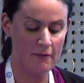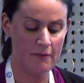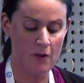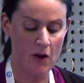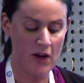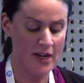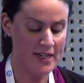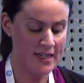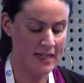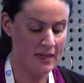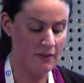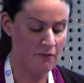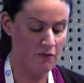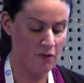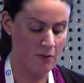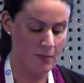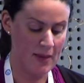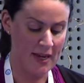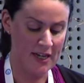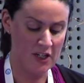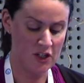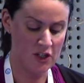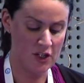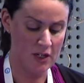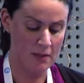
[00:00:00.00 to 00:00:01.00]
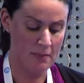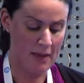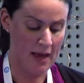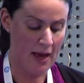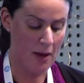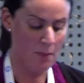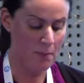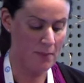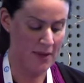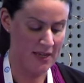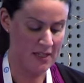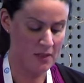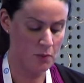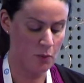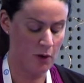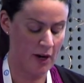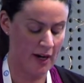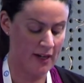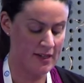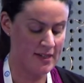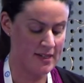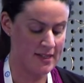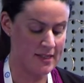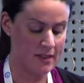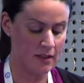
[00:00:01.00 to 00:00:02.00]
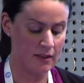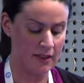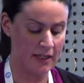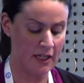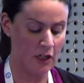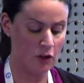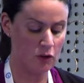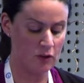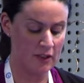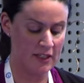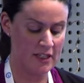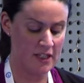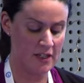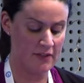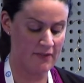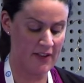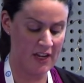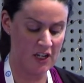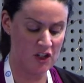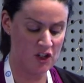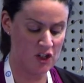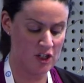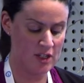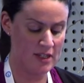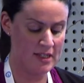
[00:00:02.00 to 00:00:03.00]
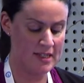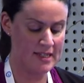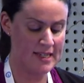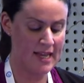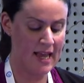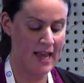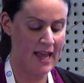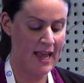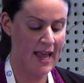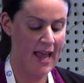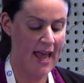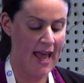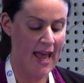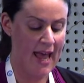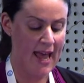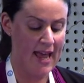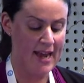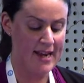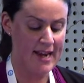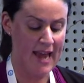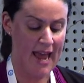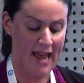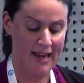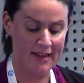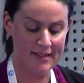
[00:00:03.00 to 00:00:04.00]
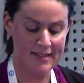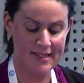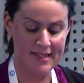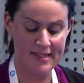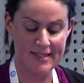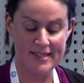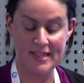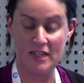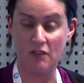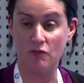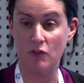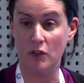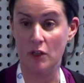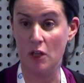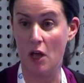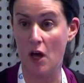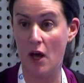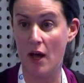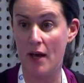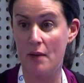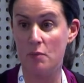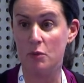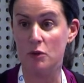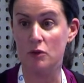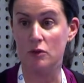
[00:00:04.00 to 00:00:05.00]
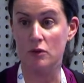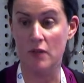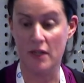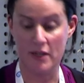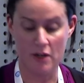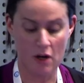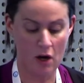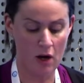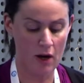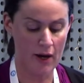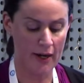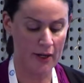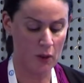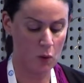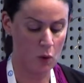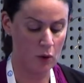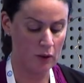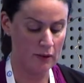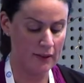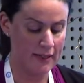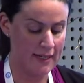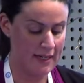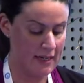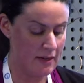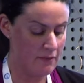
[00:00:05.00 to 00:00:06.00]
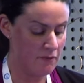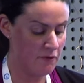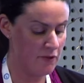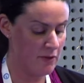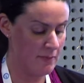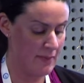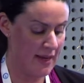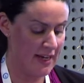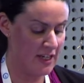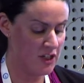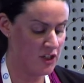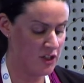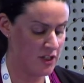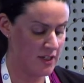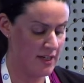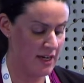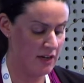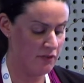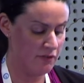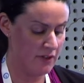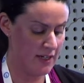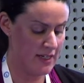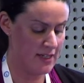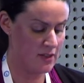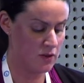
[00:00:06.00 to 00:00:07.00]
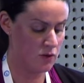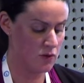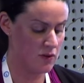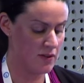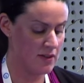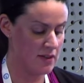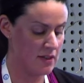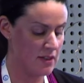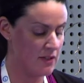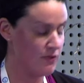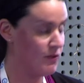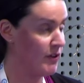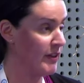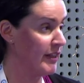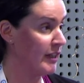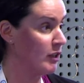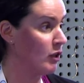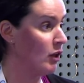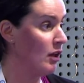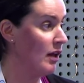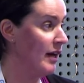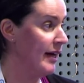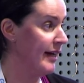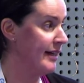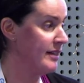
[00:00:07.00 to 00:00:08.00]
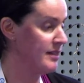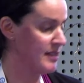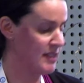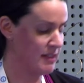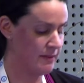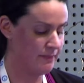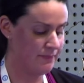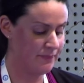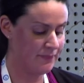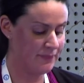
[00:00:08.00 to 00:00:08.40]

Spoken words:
finding information about best practice clinical interventions, and accessing reliable and high quality information and resources for the client.